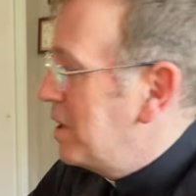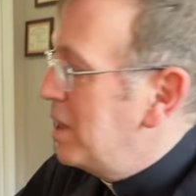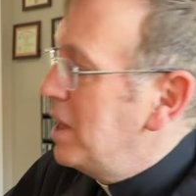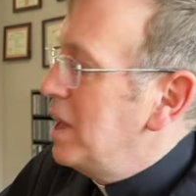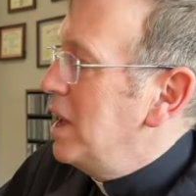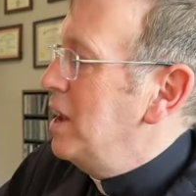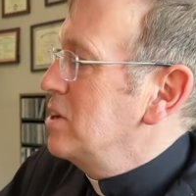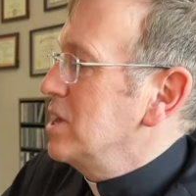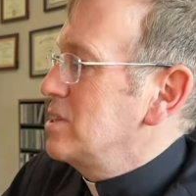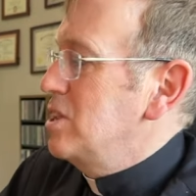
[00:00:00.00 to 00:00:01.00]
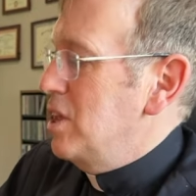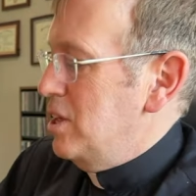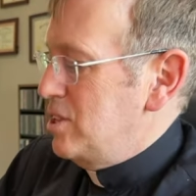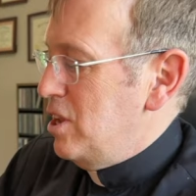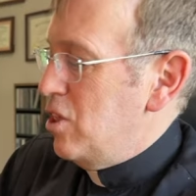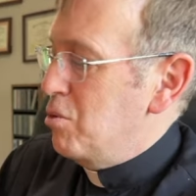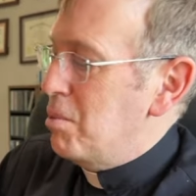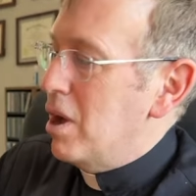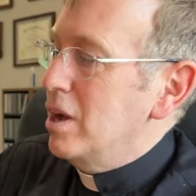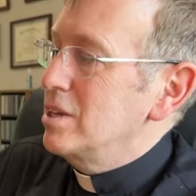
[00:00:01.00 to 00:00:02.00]
It looks like that's another
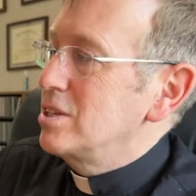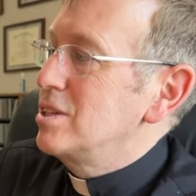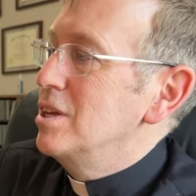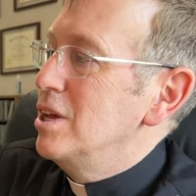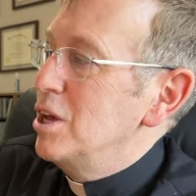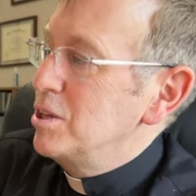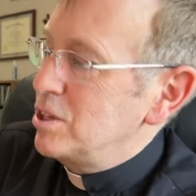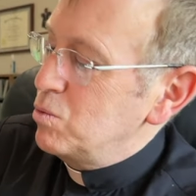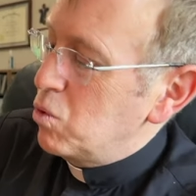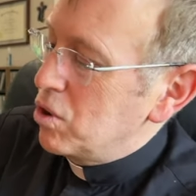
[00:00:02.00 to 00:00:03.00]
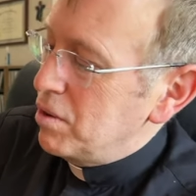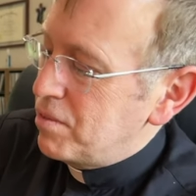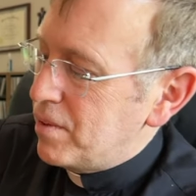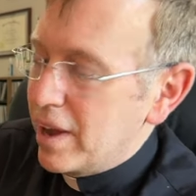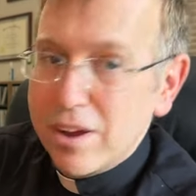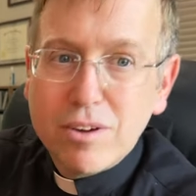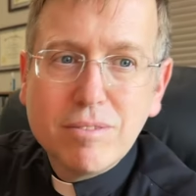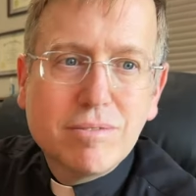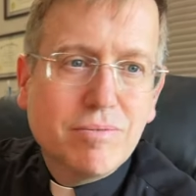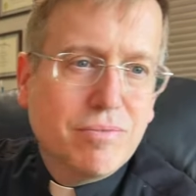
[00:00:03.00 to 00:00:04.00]
box. It says Word on Fire.
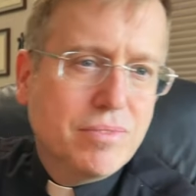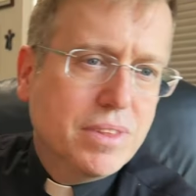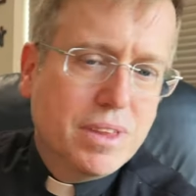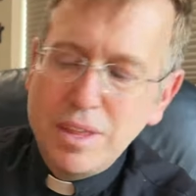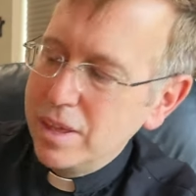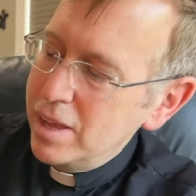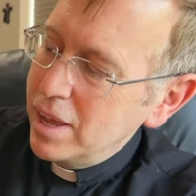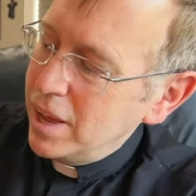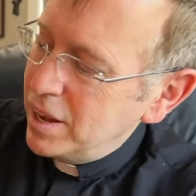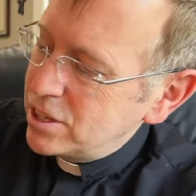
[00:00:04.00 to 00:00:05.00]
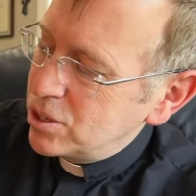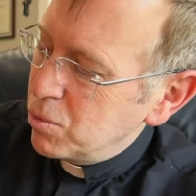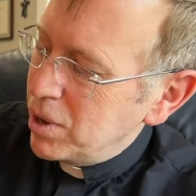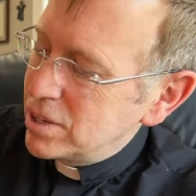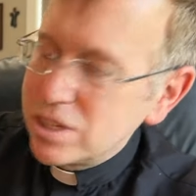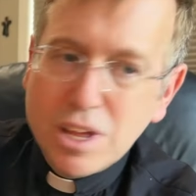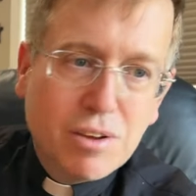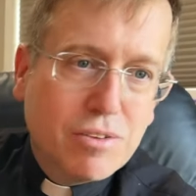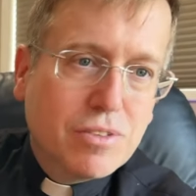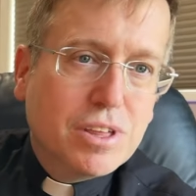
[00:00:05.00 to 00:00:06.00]
And it's the rest
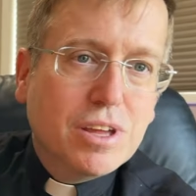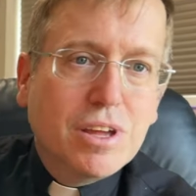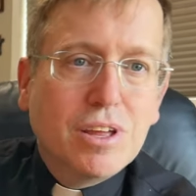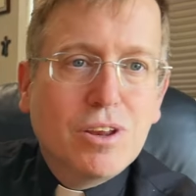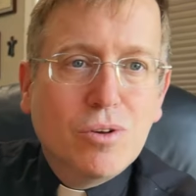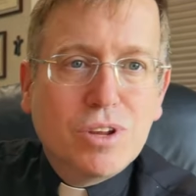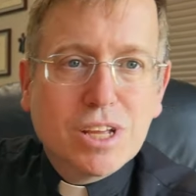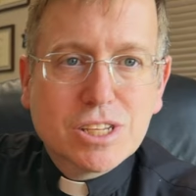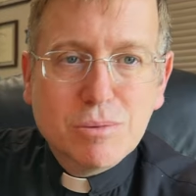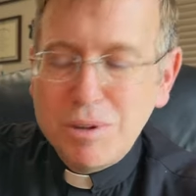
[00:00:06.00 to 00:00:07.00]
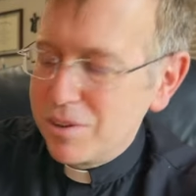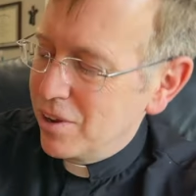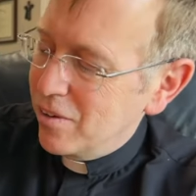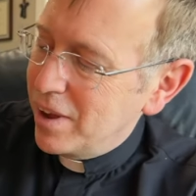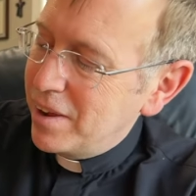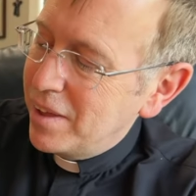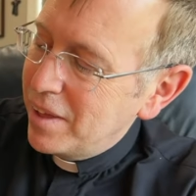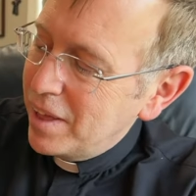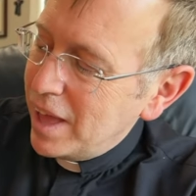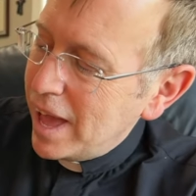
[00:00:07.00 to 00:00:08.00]
of the New Testament here, right?
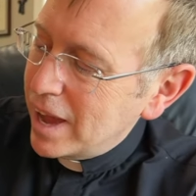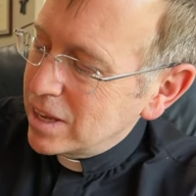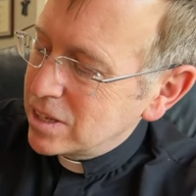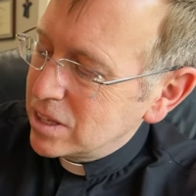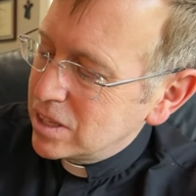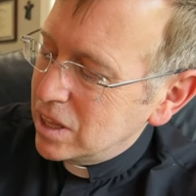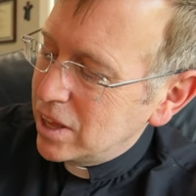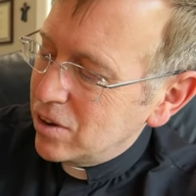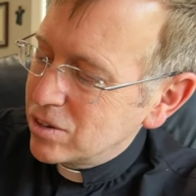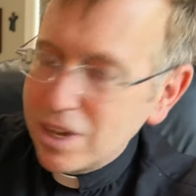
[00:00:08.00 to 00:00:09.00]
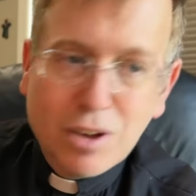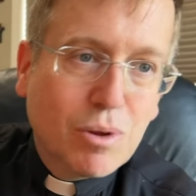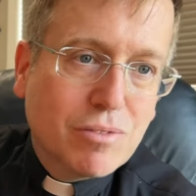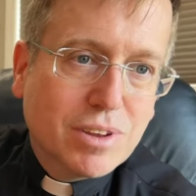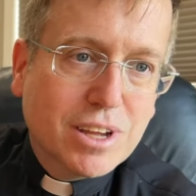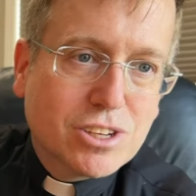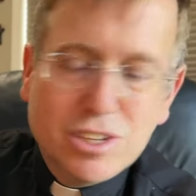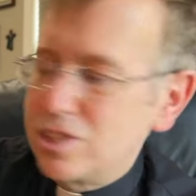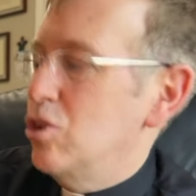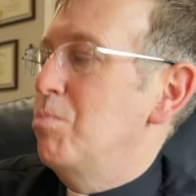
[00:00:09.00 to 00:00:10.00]
Acts, the letters, and Revelation.
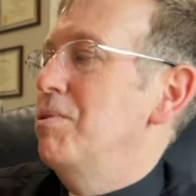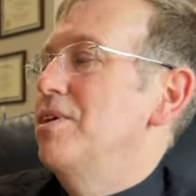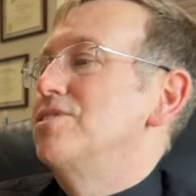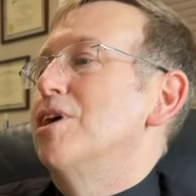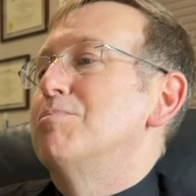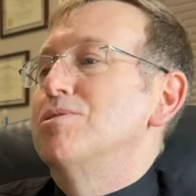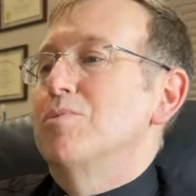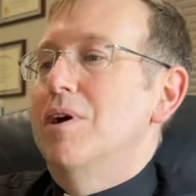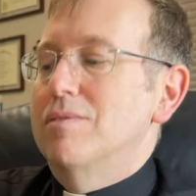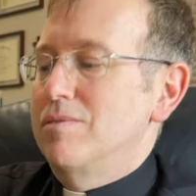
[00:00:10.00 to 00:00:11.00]
Let's open this up as well.